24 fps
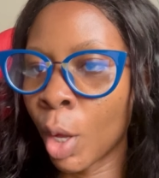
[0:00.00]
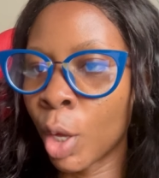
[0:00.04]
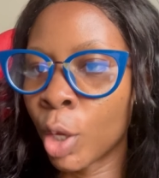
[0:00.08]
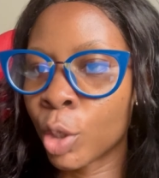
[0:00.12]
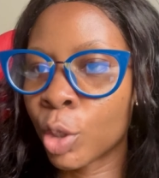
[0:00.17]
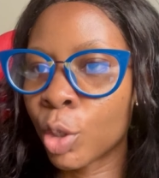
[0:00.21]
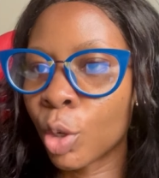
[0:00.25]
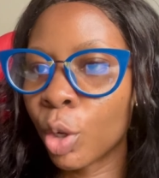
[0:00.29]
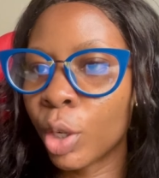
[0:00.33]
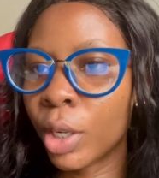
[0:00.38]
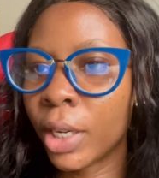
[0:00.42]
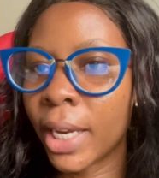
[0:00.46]

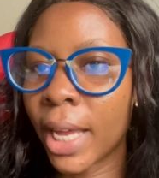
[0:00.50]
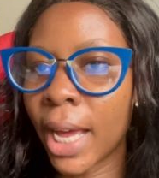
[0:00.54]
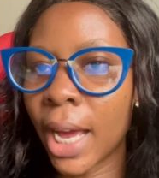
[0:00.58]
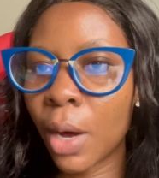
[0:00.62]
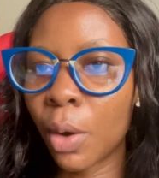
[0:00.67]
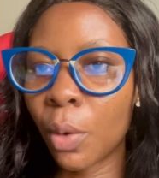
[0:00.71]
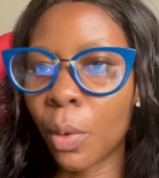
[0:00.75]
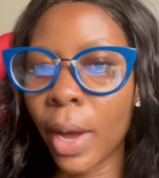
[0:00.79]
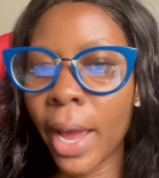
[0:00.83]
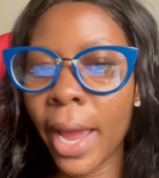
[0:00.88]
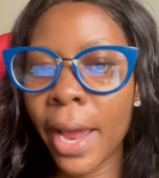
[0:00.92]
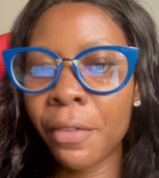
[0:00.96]
So
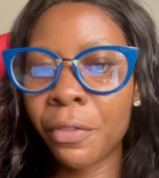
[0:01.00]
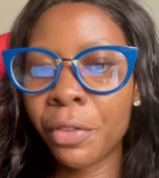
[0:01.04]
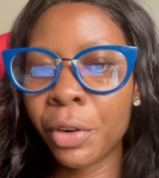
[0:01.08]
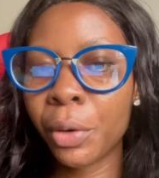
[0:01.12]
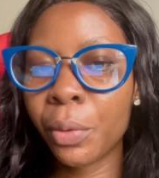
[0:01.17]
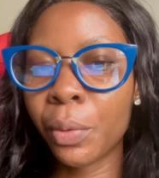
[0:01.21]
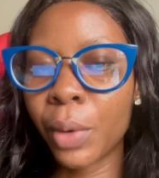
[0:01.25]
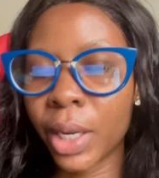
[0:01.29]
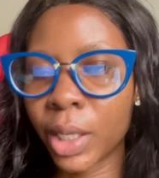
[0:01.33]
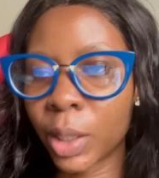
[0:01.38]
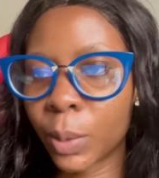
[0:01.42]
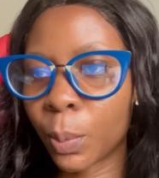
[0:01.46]
now
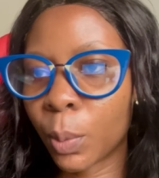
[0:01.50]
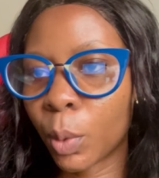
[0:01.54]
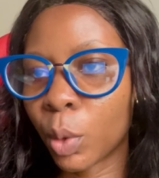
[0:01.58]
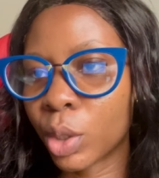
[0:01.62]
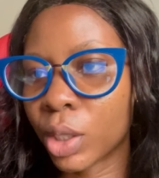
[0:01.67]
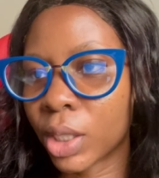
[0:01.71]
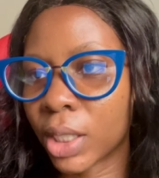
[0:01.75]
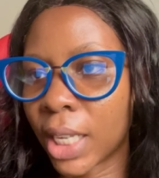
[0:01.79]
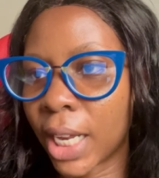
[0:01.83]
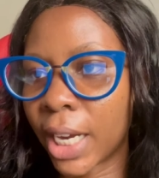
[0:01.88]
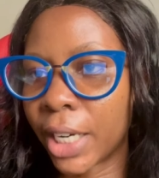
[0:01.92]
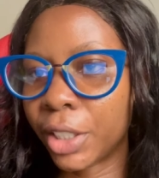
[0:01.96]
every
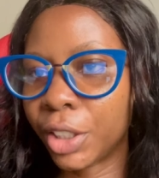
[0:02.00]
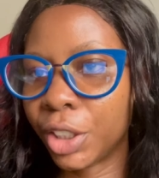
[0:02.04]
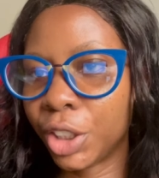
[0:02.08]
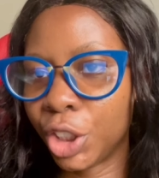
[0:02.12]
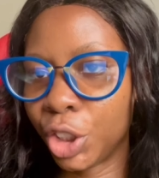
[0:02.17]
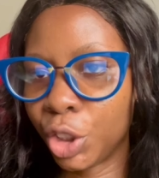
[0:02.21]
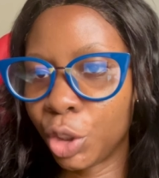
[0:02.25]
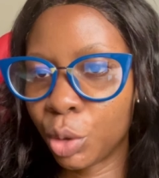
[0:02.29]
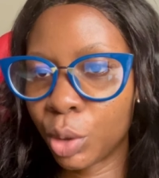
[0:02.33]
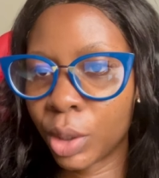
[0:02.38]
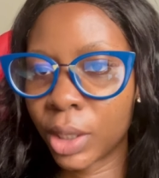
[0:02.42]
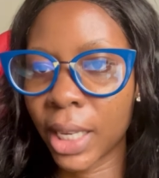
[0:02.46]
response that the
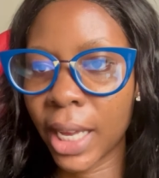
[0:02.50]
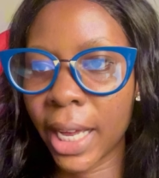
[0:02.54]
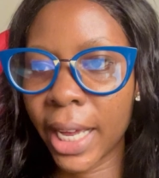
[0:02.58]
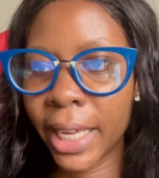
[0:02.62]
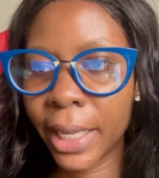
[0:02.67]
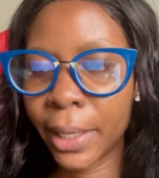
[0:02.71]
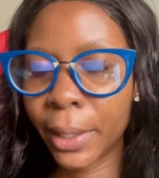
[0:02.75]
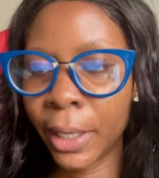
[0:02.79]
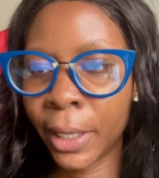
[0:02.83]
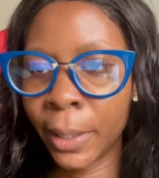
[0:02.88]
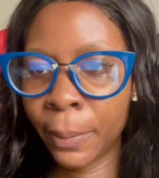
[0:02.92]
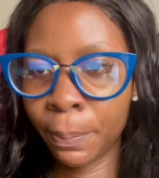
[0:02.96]

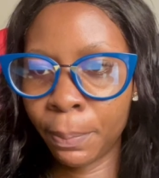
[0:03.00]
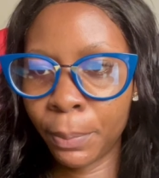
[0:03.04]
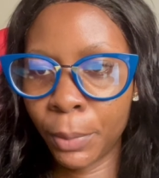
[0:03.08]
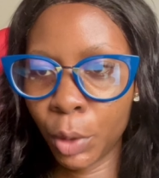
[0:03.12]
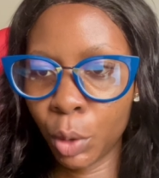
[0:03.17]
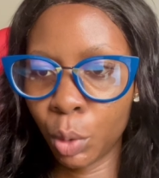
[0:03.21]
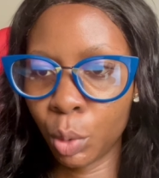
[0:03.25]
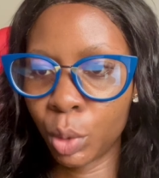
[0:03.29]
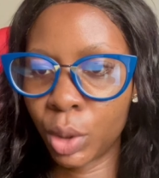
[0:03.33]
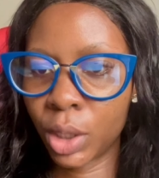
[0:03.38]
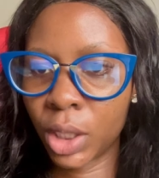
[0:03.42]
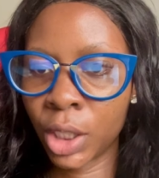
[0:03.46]
user
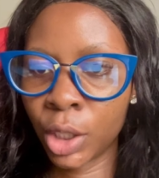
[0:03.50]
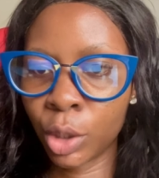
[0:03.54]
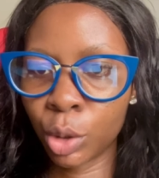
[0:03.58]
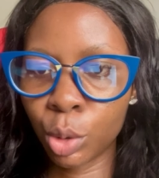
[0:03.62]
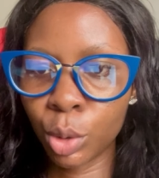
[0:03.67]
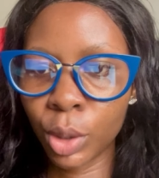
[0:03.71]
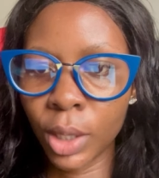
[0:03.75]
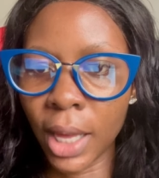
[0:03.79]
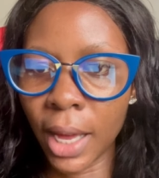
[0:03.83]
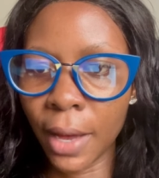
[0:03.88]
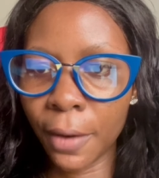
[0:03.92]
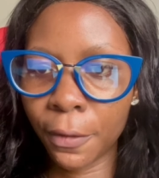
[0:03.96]
inputs
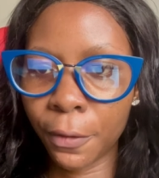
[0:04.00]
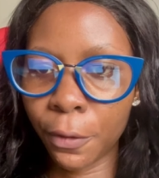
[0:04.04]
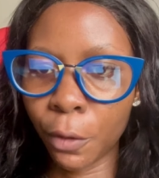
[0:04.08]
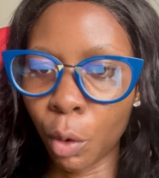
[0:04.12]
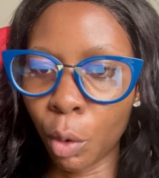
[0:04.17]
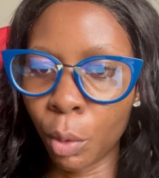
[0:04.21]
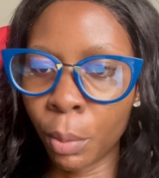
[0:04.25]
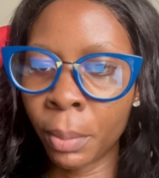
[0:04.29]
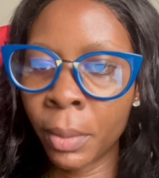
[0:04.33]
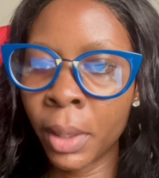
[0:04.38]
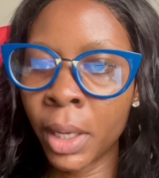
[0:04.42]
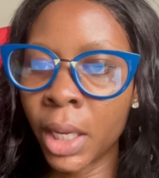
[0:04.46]
into that
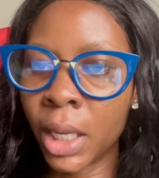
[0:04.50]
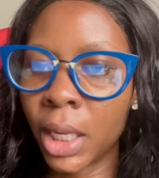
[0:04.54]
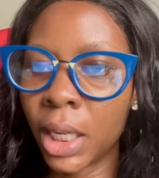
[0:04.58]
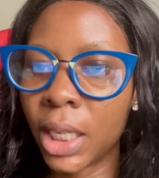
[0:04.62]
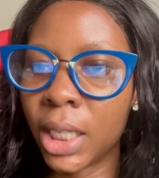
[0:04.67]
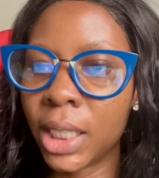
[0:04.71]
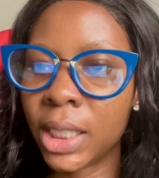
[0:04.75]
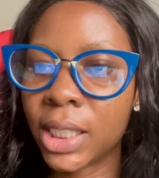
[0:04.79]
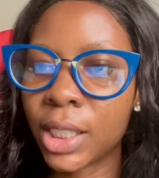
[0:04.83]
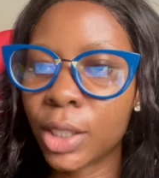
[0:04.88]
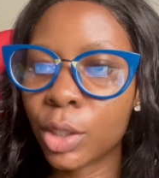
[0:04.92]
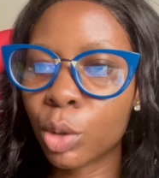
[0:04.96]
form,
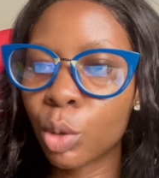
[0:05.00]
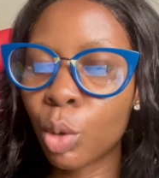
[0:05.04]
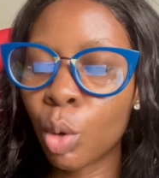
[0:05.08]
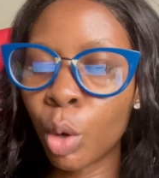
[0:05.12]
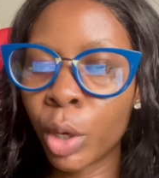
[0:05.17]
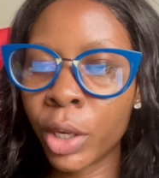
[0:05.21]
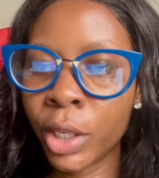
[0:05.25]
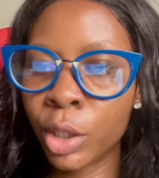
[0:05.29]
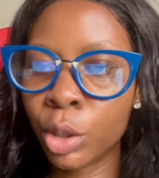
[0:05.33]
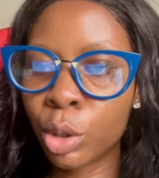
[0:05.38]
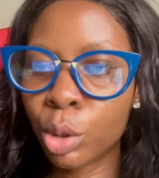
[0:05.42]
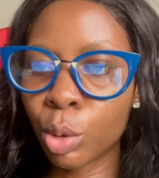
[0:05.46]
it is
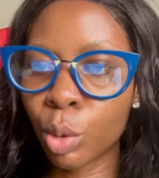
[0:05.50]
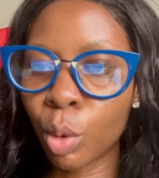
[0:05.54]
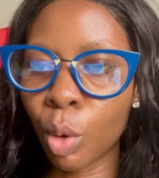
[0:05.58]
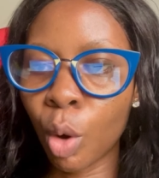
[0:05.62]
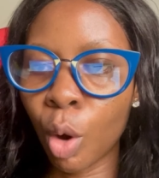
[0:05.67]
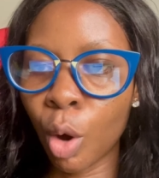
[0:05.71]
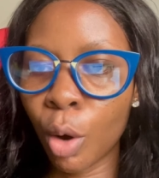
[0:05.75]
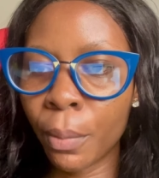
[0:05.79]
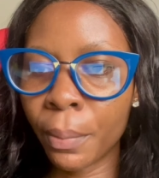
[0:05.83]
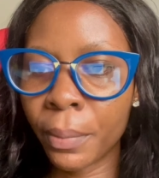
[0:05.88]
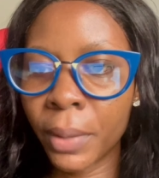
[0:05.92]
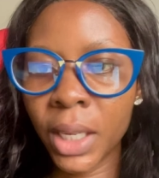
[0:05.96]
going to
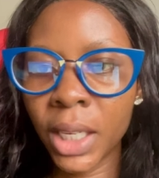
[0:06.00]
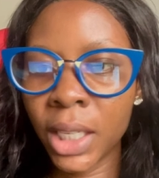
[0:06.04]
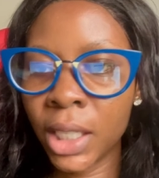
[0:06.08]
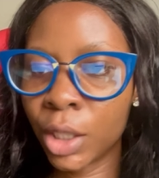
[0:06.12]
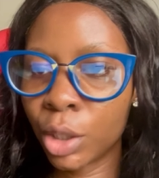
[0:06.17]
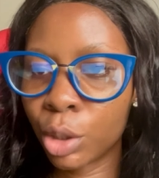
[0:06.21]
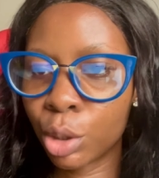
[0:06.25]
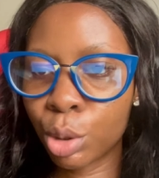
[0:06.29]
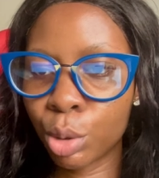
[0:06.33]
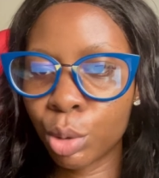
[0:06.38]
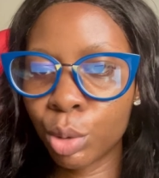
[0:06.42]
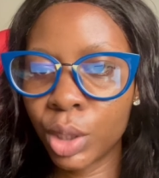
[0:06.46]
come
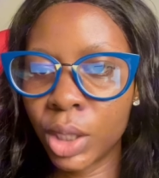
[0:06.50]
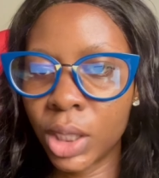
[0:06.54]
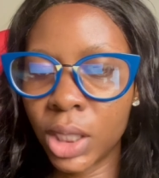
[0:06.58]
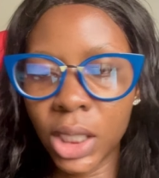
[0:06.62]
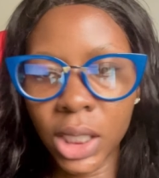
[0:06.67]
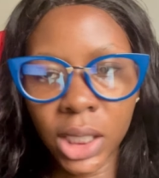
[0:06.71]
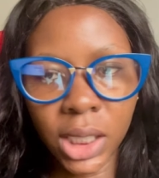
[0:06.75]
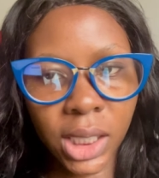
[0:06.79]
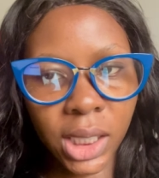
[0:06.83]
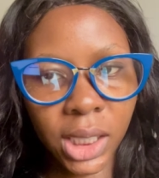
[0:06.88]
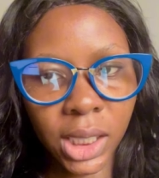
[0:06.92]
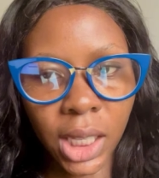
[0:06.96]
into
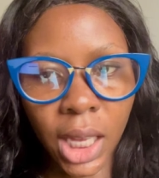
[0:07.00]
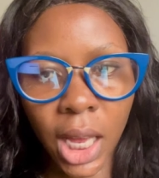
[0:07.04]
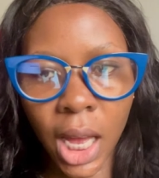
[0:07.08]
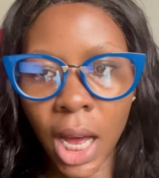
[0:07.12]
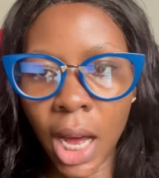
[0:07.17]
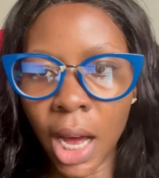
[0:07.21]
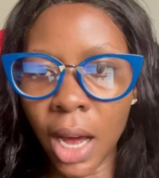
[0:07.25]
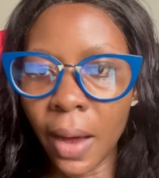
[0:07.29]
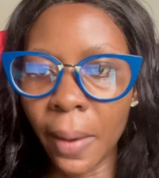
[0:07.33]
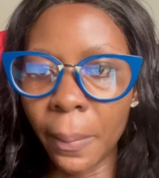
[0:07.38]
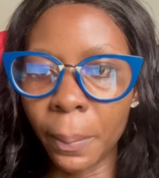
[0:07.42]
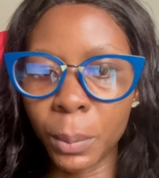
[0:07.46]
this
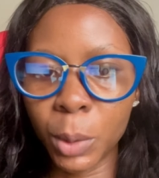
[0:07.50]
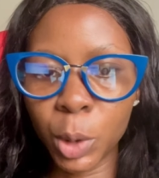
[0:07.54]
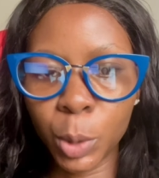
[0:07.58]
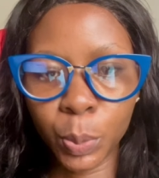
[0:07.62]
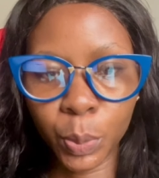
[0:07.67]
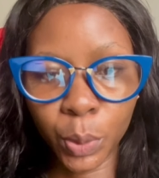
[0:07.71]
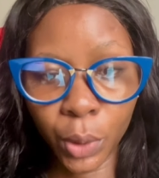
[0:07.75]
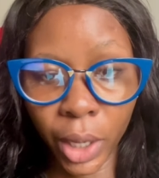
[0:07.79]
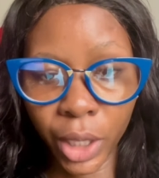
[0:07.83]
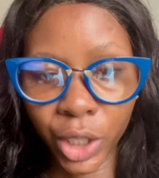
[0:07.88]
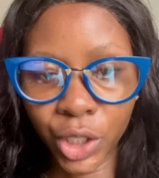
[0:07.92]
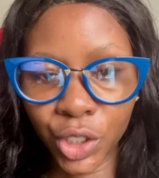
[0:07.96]

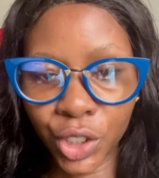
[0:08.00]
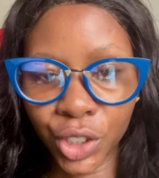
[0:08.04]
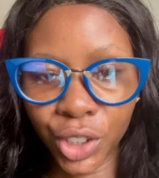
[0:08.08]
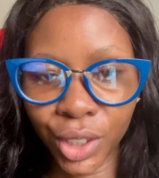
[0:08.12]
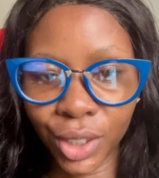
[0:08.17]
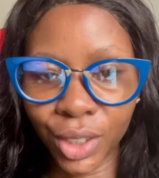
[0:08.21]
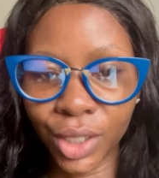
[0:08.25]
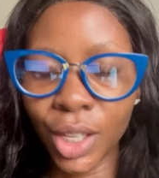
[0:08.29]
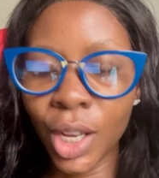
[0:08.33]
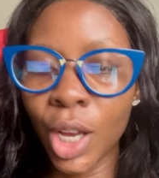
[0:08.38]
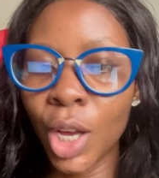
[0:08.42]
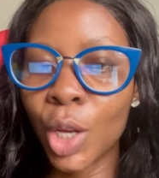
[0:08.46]

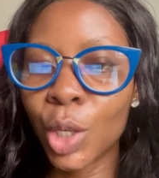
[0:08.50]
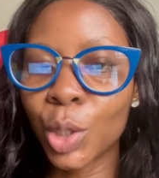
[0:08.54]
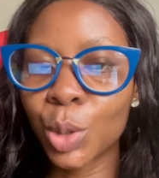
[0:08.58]
spreadsheet.